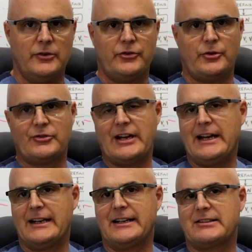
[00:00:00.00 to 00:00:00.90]
So
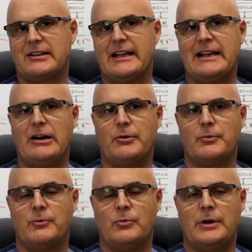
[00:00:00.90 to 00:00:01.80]
today I'd like to lay out
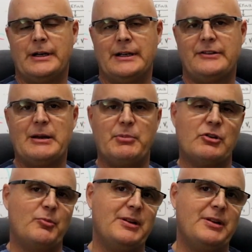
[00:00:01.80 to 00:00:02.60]
what a typical